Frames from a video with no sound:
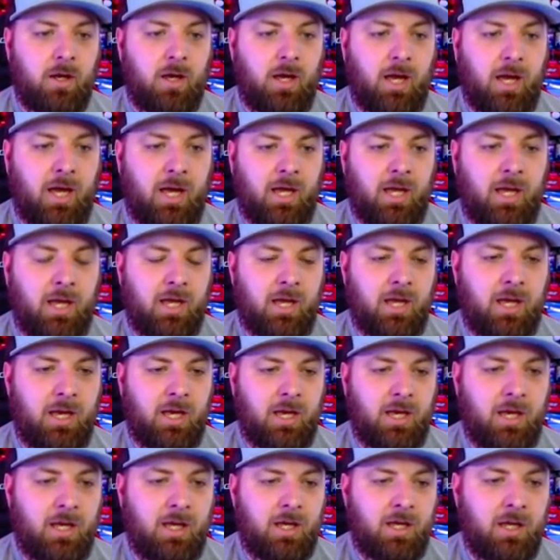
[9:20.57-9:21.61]

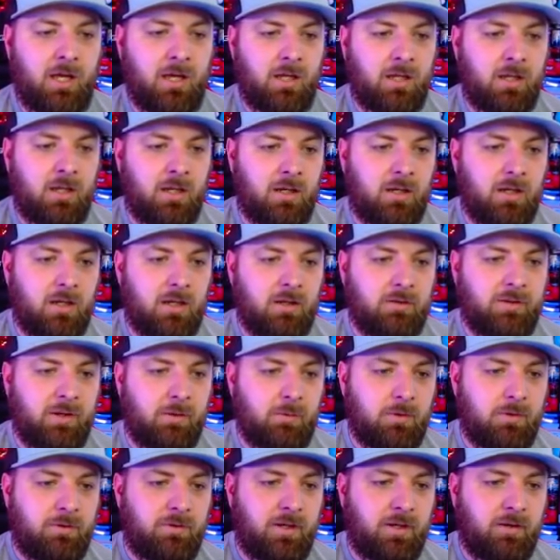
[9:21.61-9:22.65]
And is that
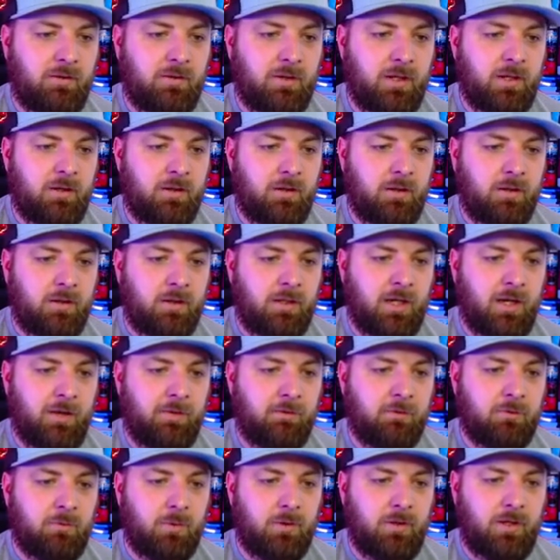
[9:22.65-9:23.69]
one down there? Yeah,
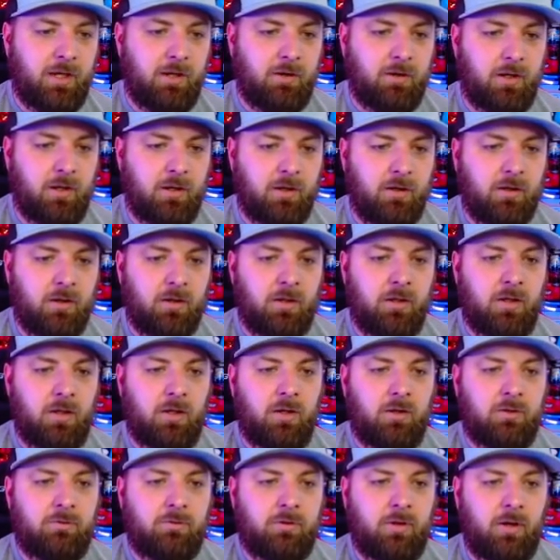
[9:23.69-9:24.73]
there's one down here.
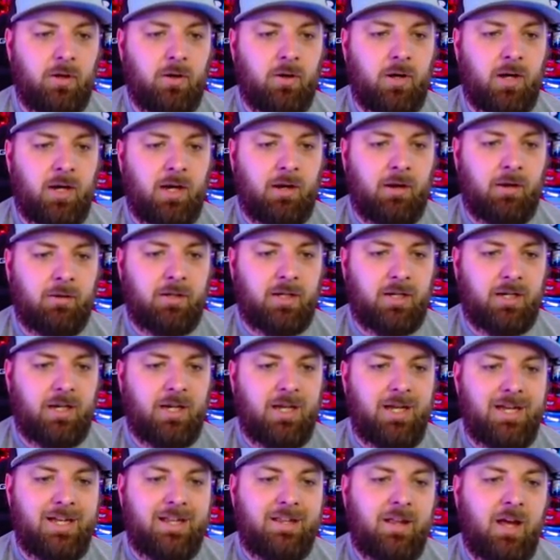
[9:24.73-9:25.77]
So
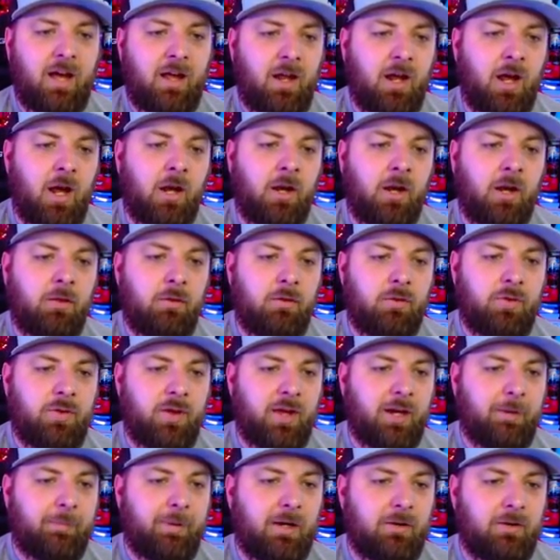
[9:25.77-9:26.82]
another thing
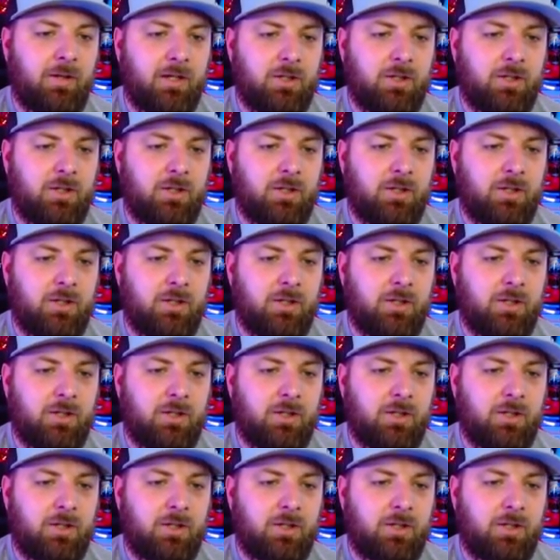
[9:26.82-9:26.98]
about like